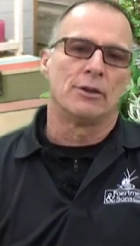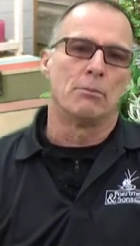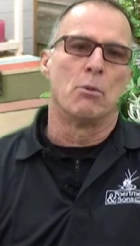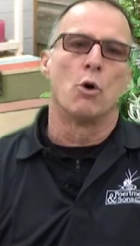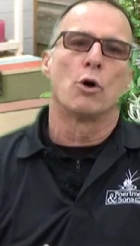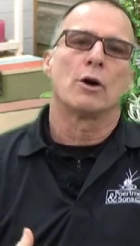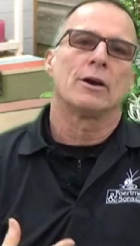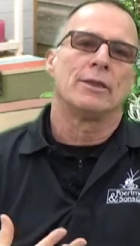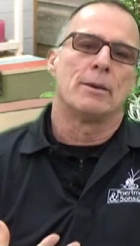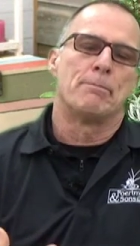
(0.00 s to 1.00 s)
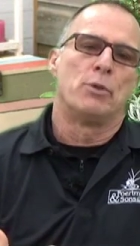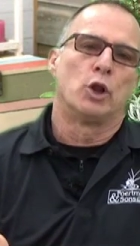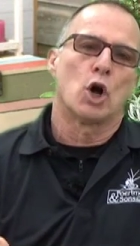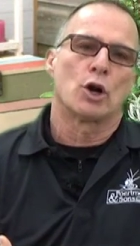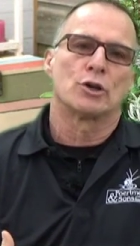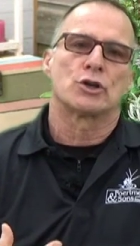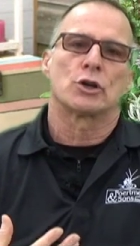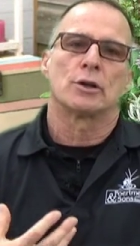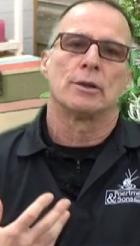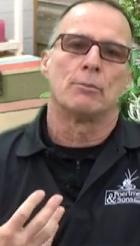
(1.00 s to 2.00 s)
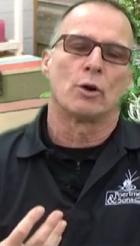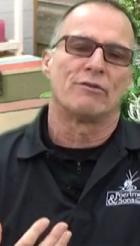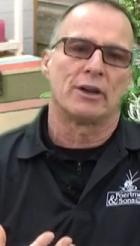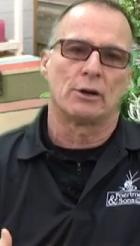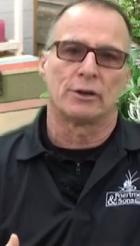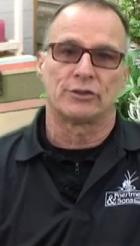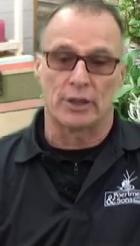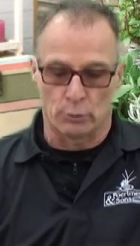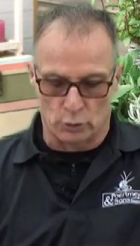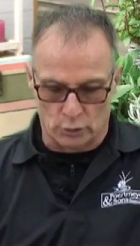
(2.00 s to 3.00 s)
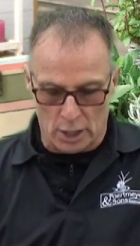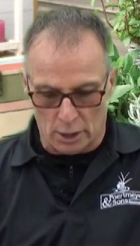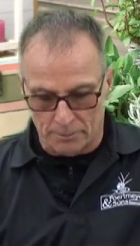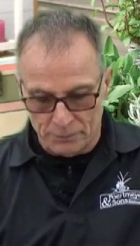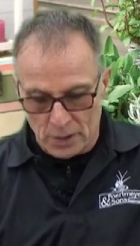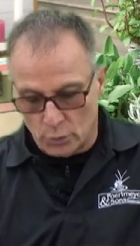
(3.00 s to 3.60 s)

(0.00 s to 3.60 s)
the more and the larger and the more vigorous they will grow.